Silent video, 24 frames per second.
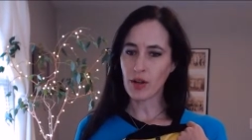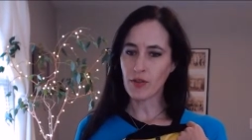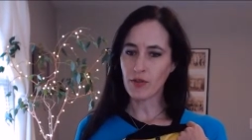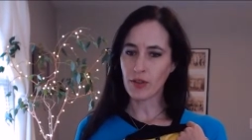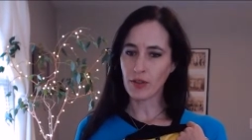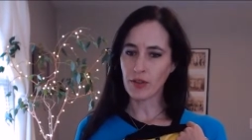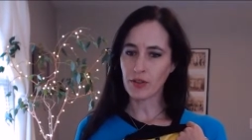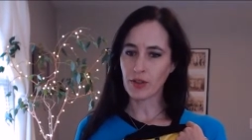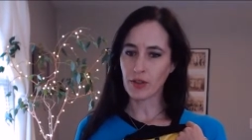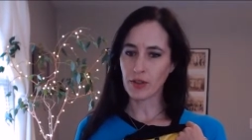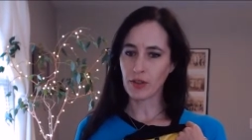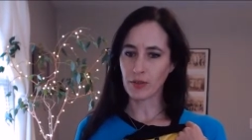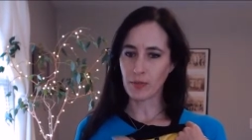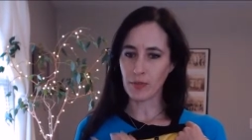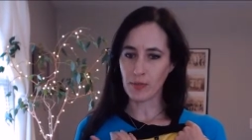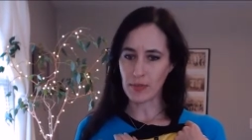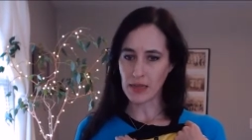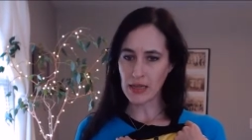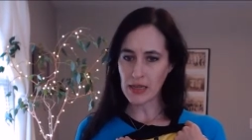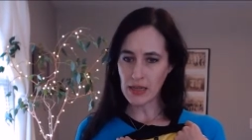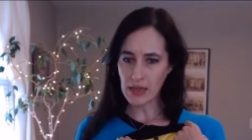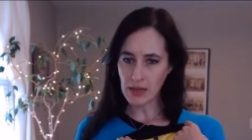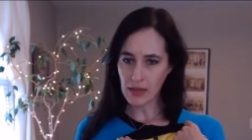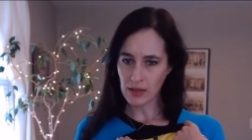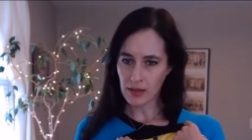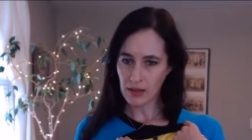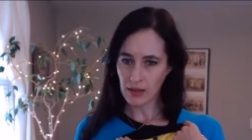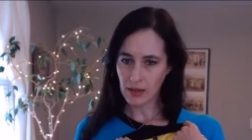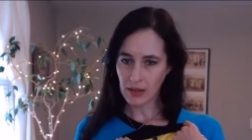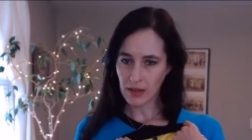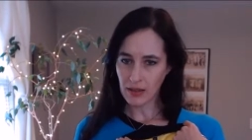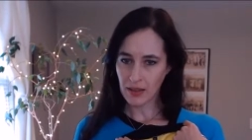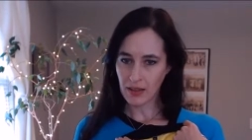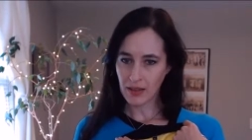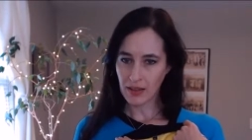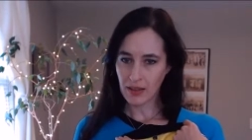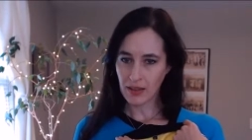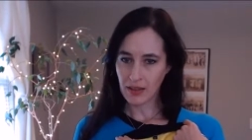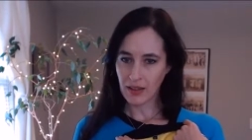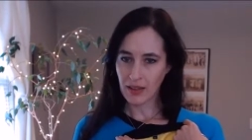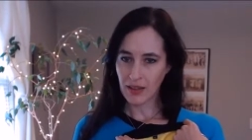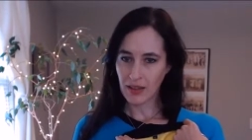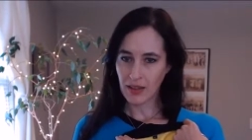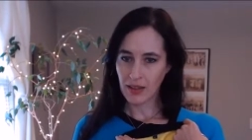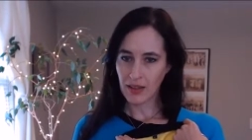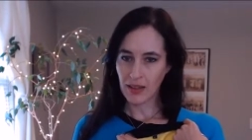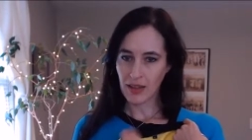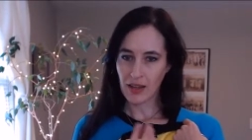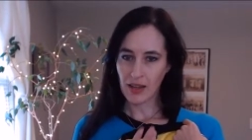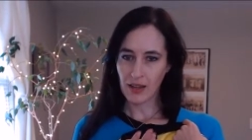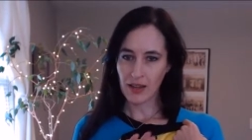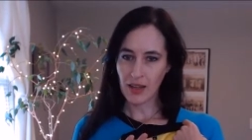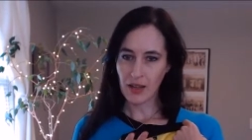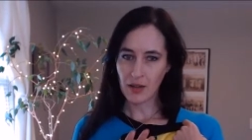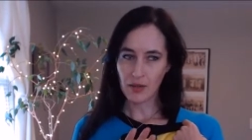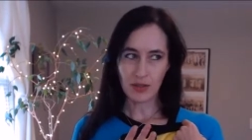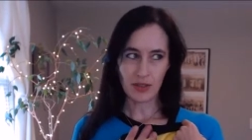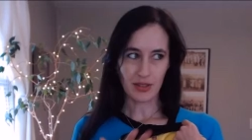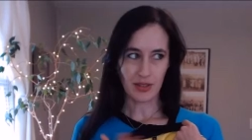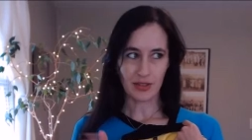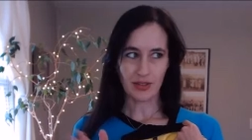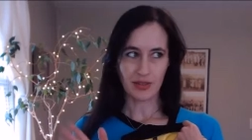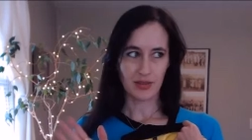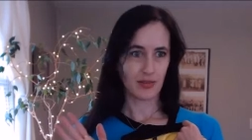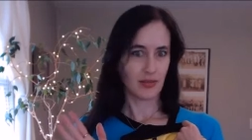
versus me. And that was